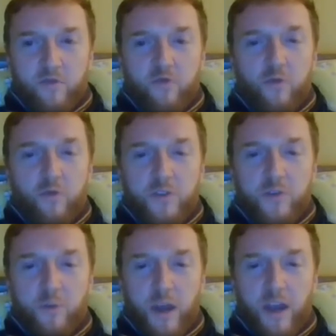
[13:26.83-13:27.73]
Draw a
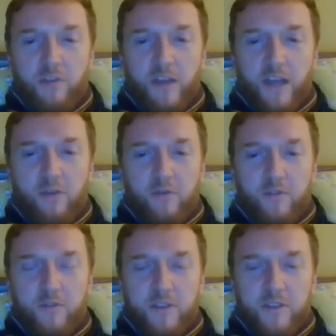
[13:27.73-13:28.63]
square and
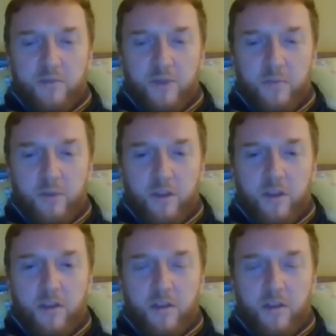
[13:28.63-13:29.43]
count, there just might be.